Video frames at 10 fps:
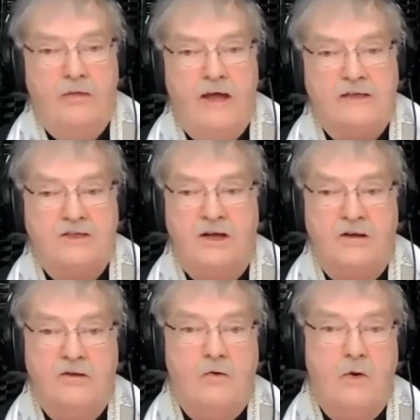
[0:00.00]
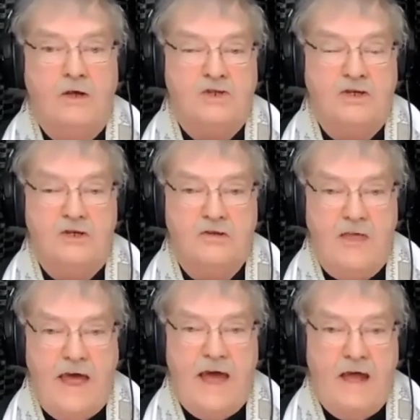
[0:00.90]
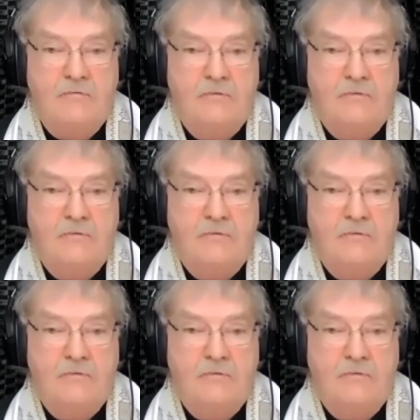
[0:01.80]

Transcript: That's not, no question to that.